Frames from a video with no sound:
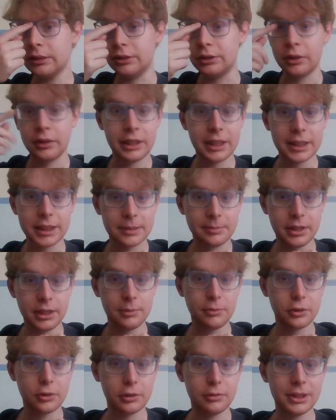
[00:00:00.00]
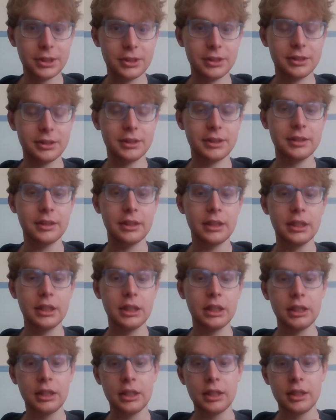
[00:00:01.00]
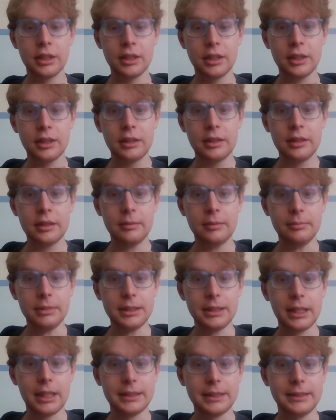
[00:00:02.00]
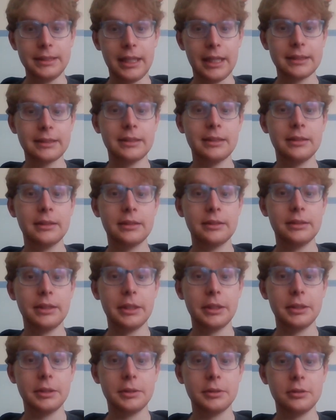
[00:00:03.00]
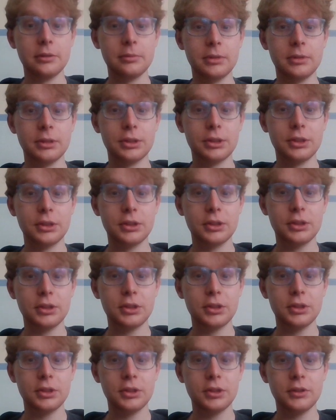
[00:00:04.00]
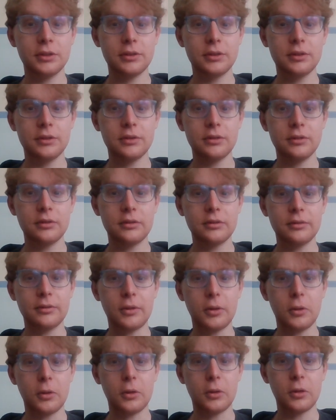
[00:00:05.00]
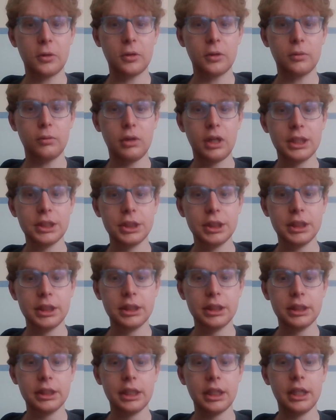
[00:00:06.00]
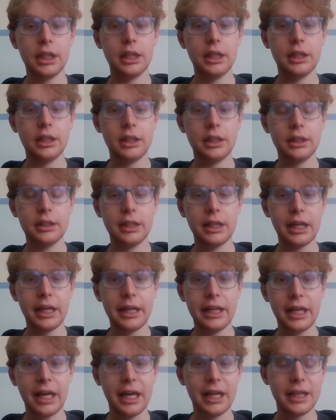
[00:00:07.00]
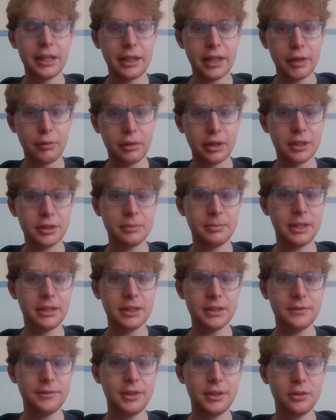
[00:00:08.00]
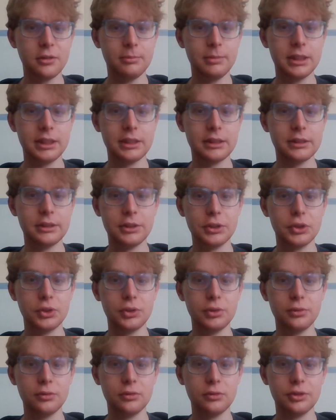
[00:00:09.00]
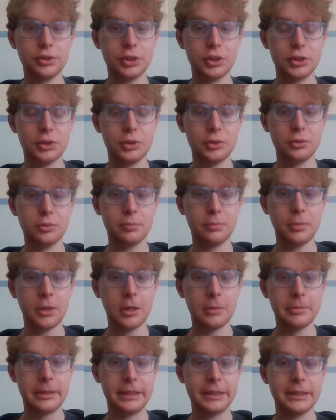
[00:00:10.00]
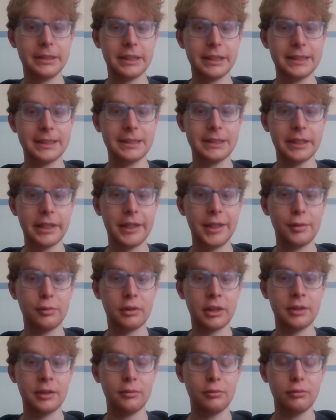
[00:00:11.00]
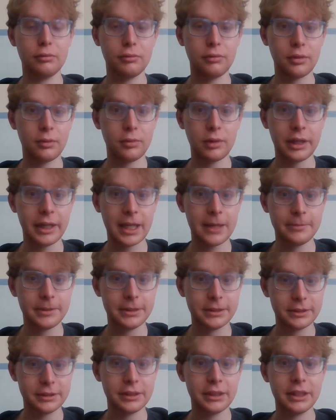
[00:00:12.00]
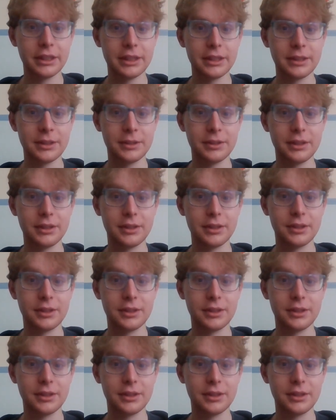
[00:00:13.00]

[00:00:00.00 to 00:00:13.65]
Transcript: don't ask me any more questions. Besides that, thank you much for watching. And I wanted to make this video be just to pop in and like say what happened as